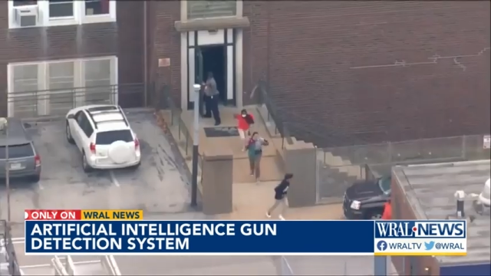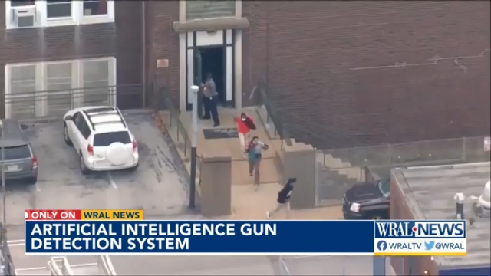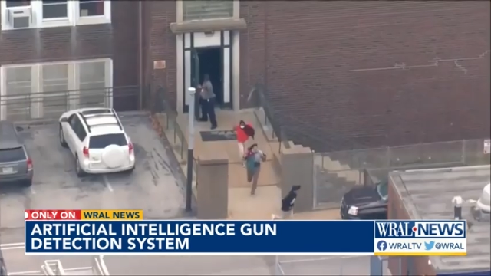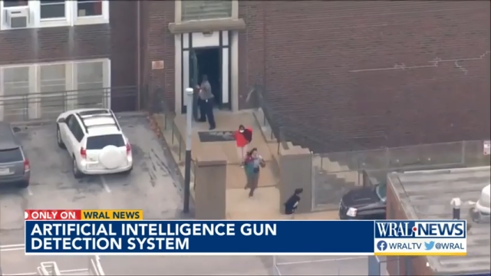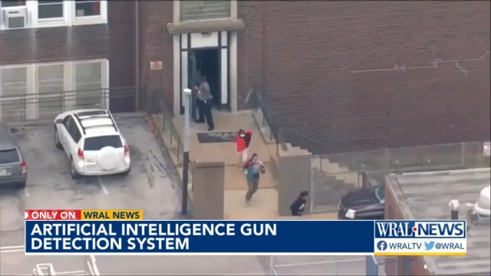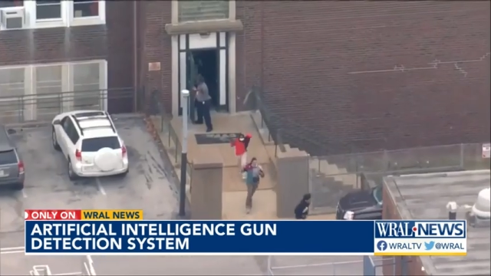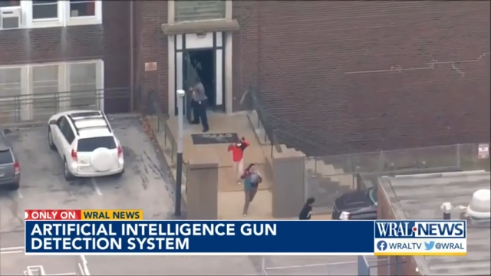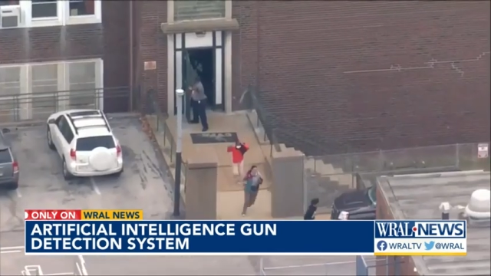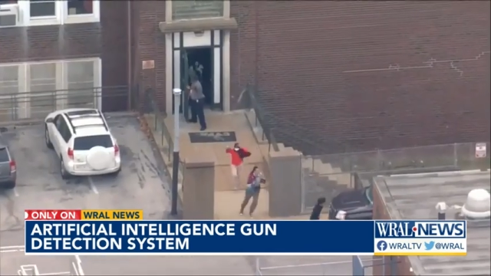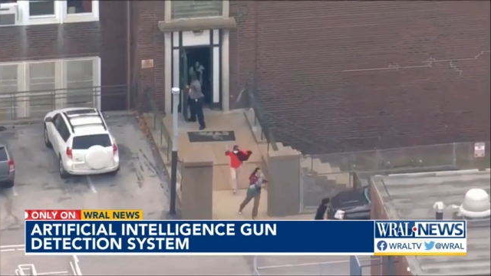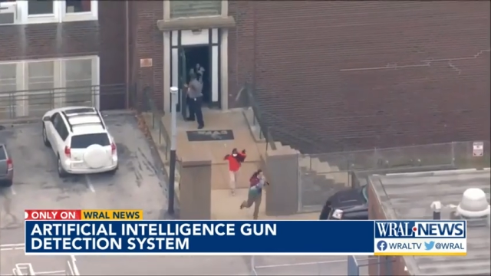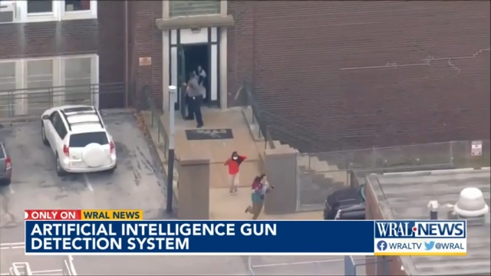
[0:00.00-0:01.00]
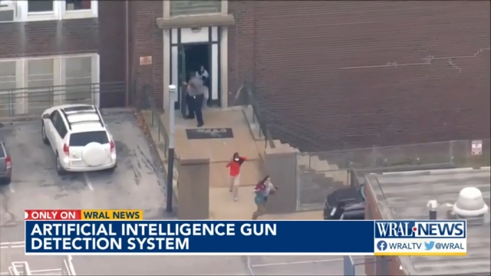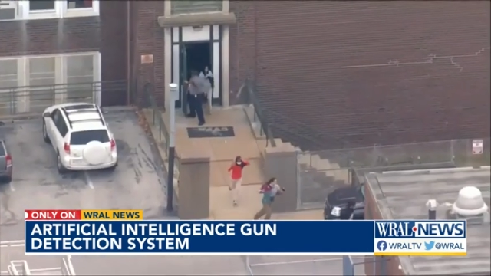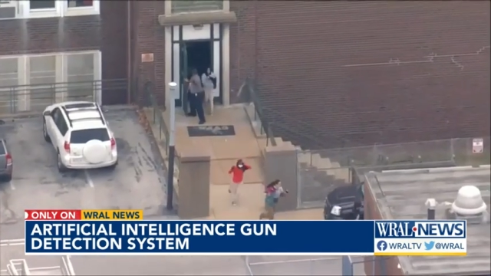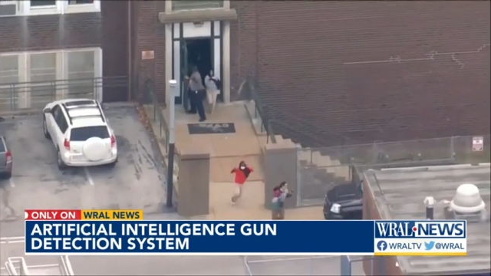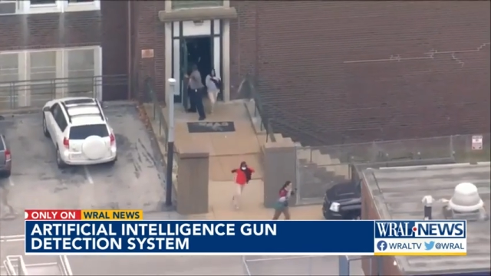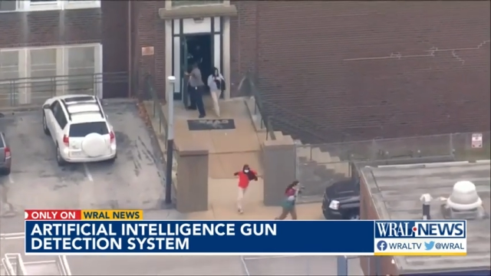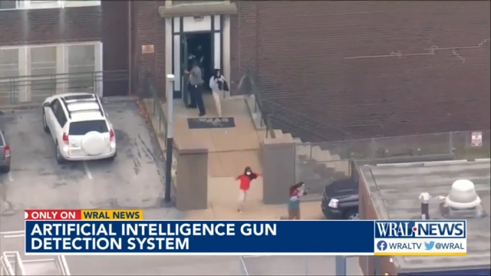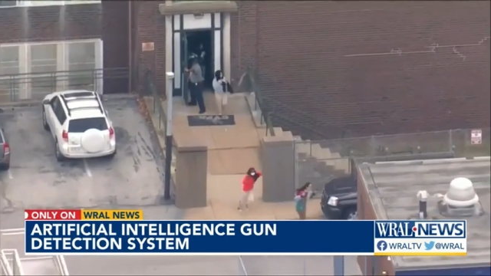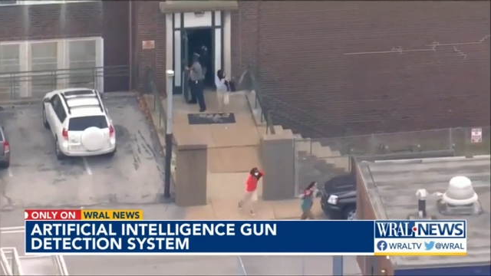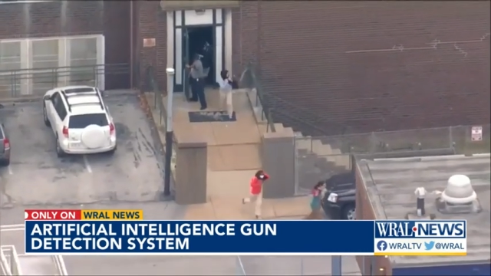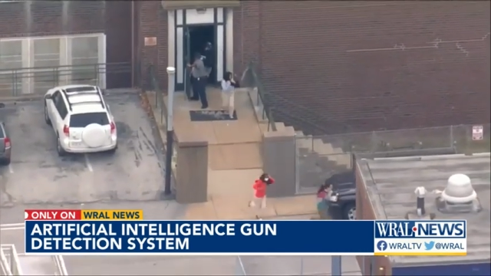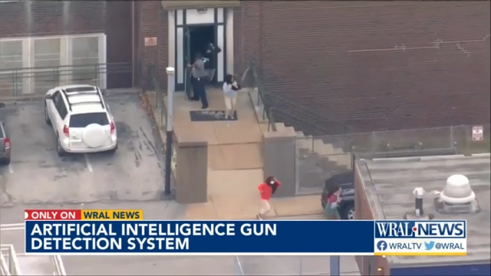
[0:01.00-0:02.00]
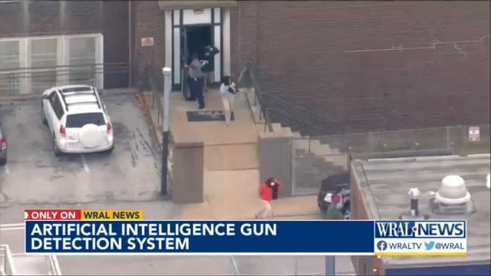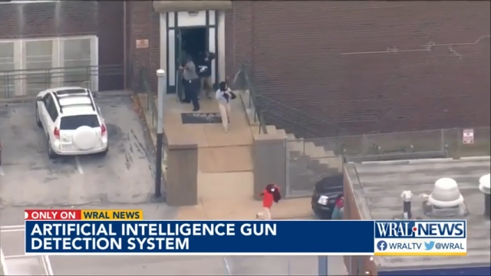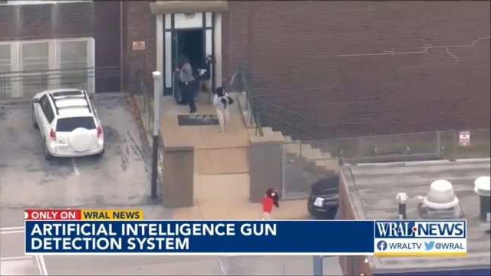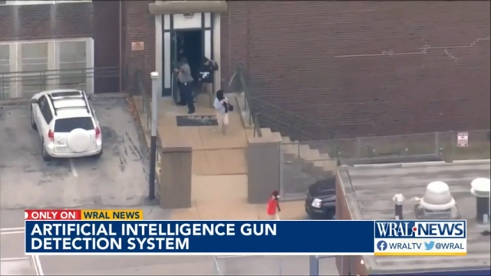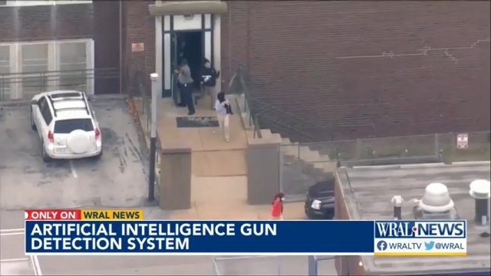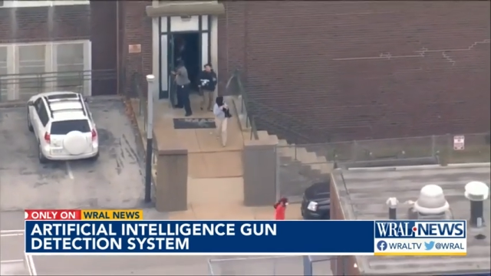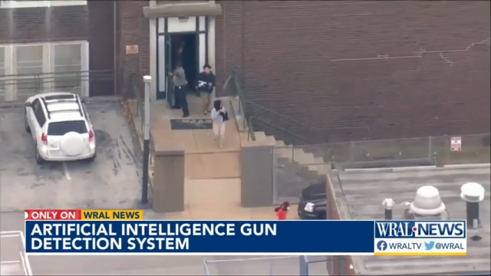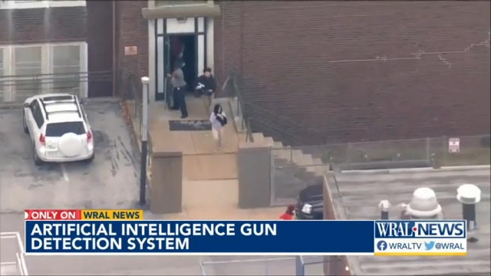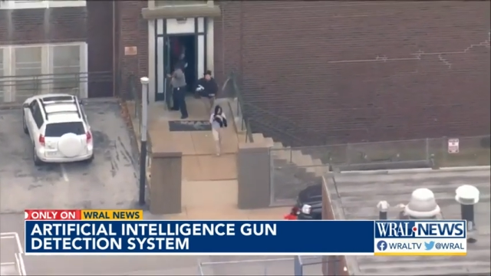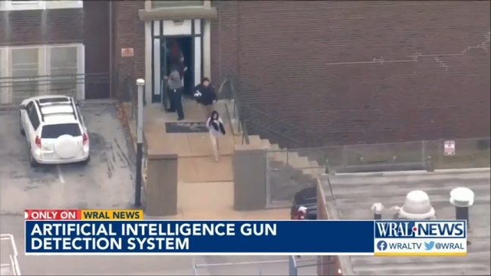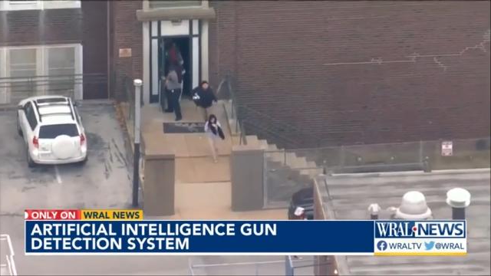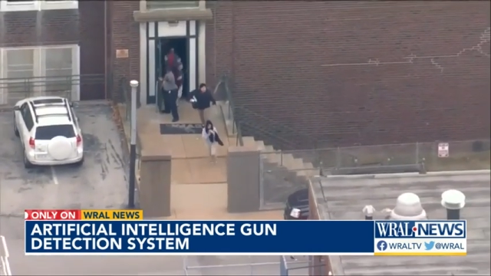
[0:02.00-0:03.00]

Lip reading: (no speaker visible)